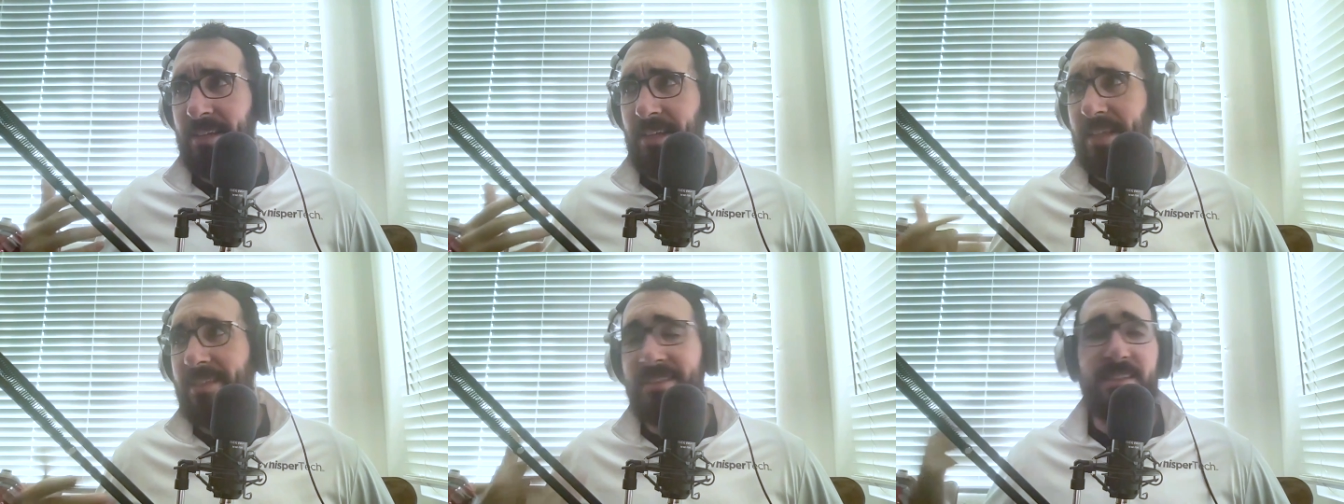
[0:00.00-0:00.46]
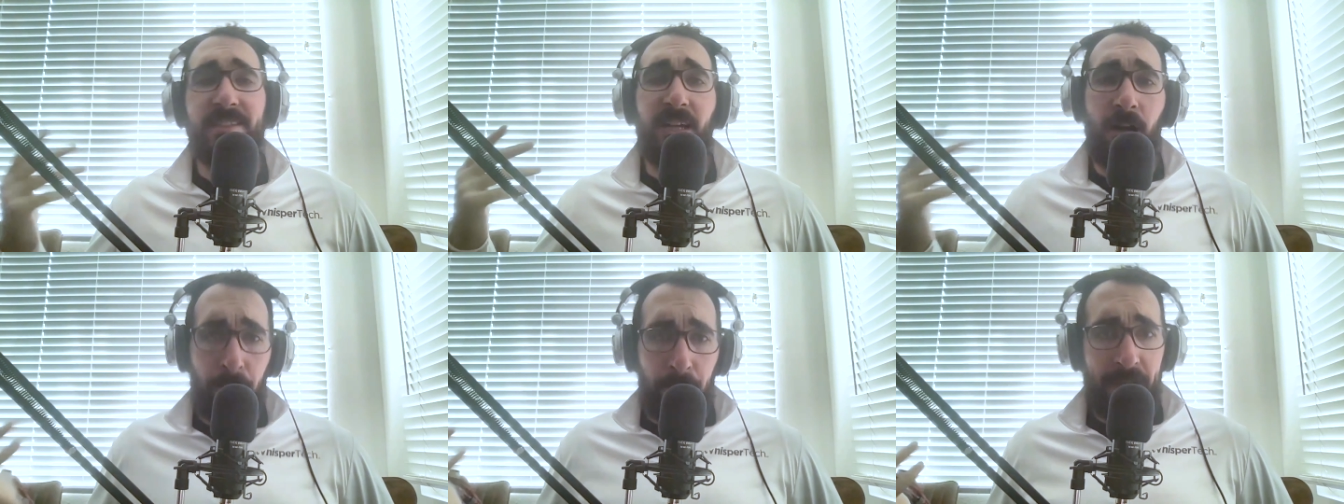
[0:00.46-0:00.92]
It's his
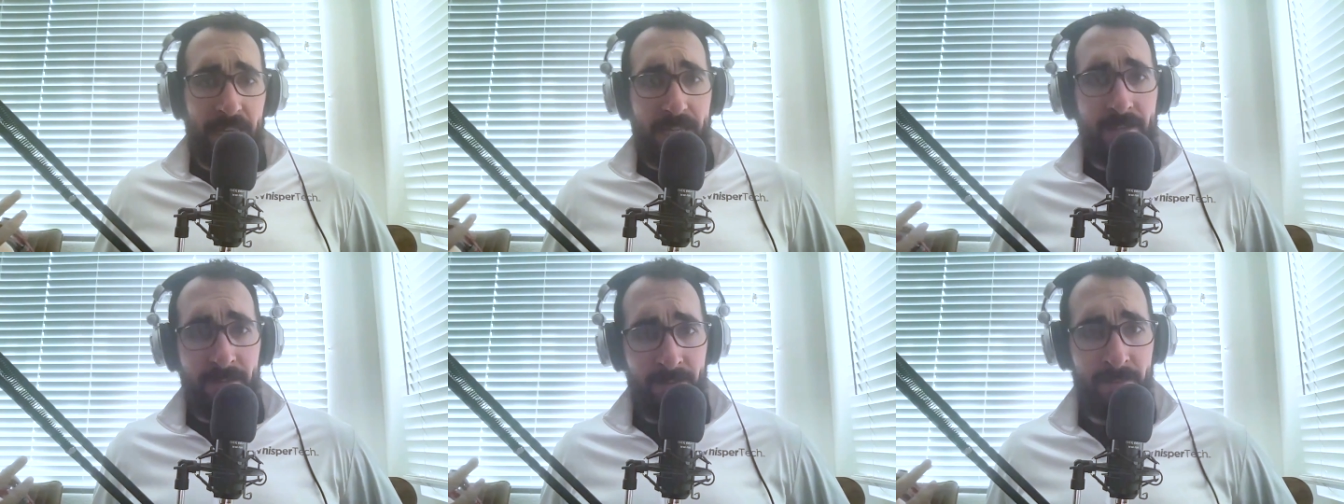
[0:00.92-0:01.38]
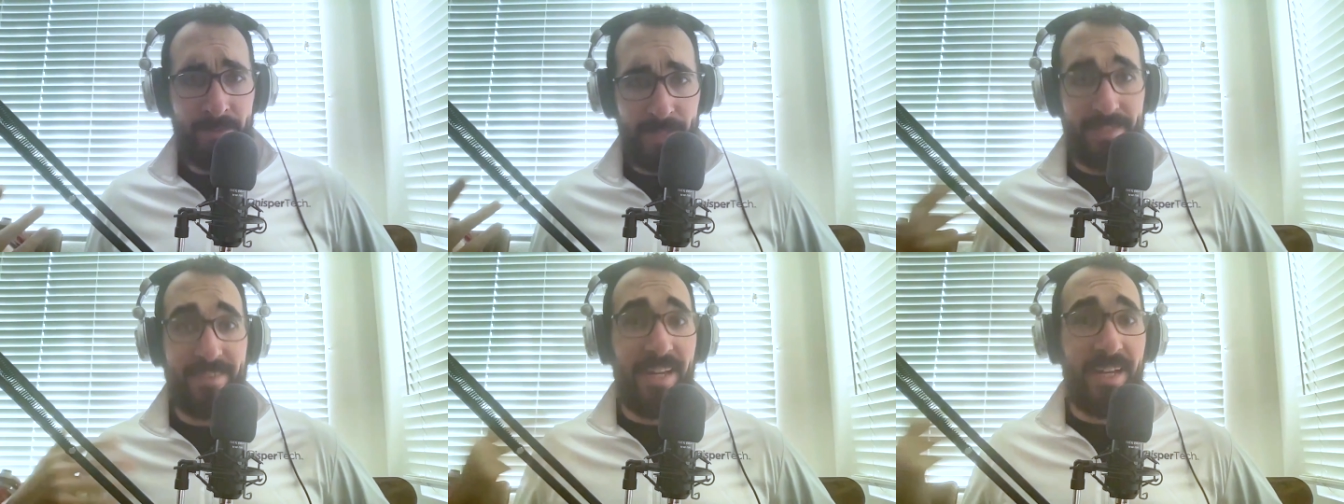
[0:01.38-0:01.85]
company.
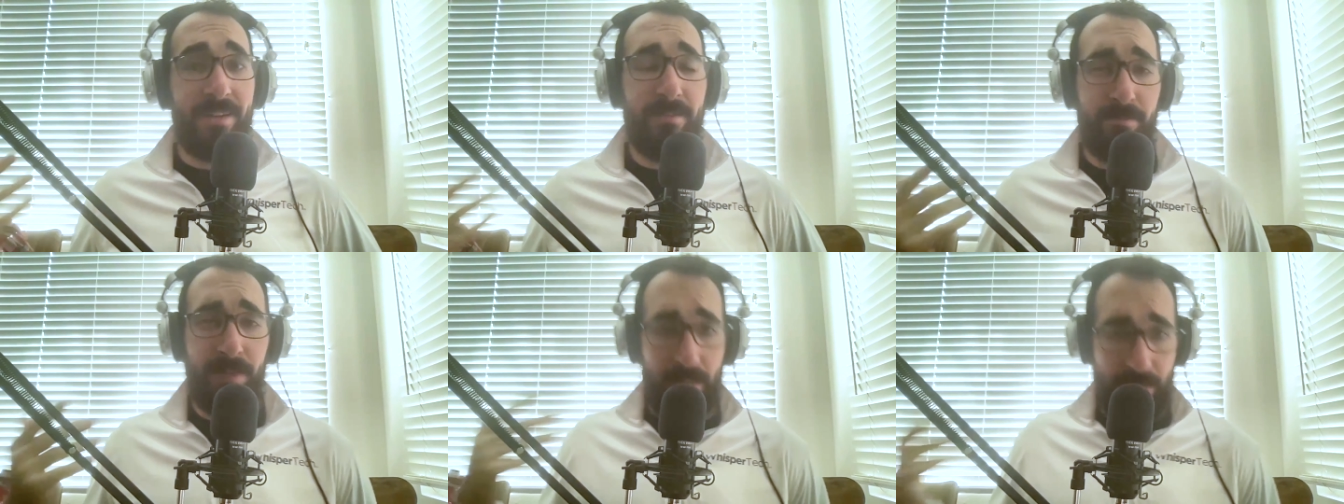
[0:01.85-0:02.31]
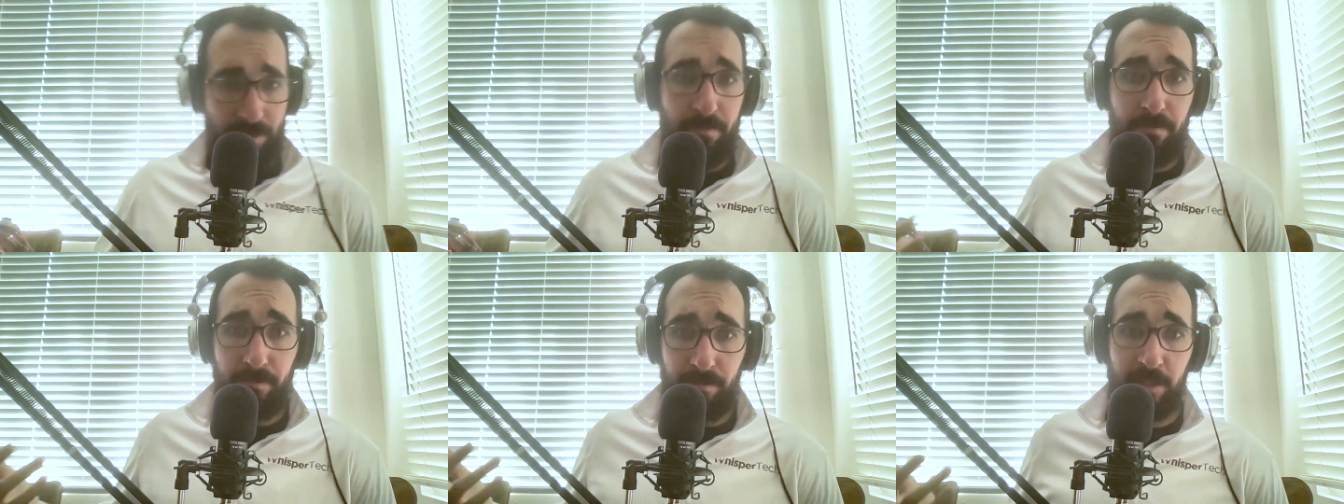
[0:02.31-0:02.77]
It's not
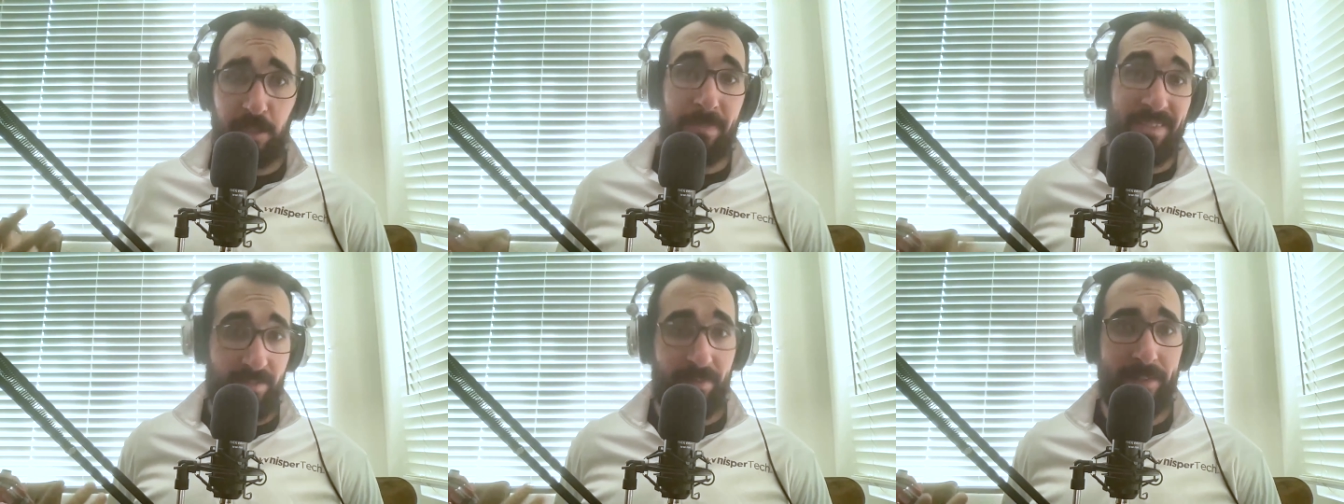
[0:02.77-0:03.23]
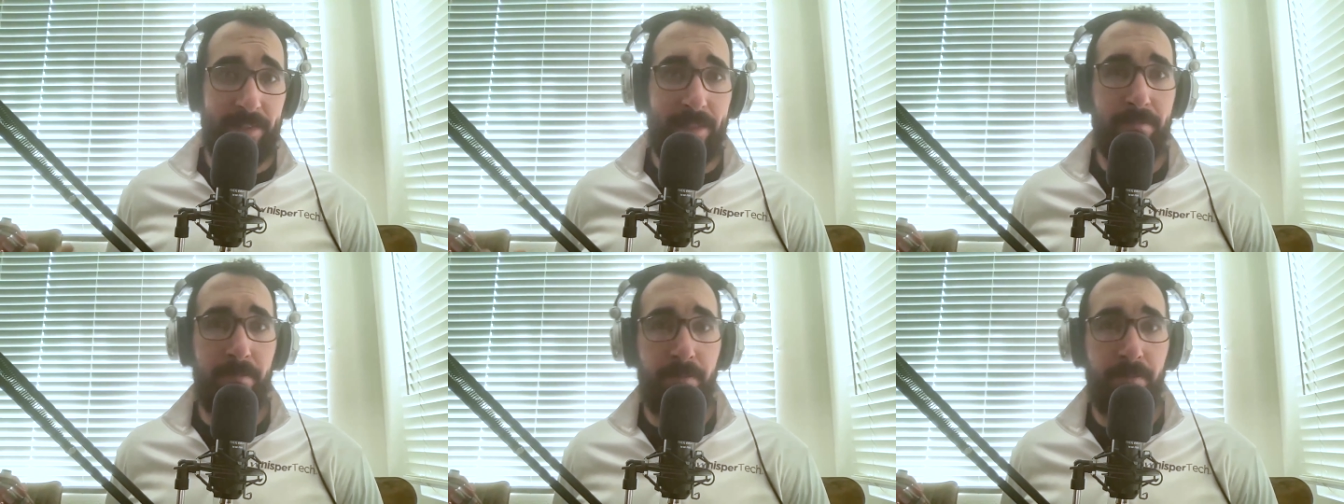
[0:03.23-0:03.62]
him specifically.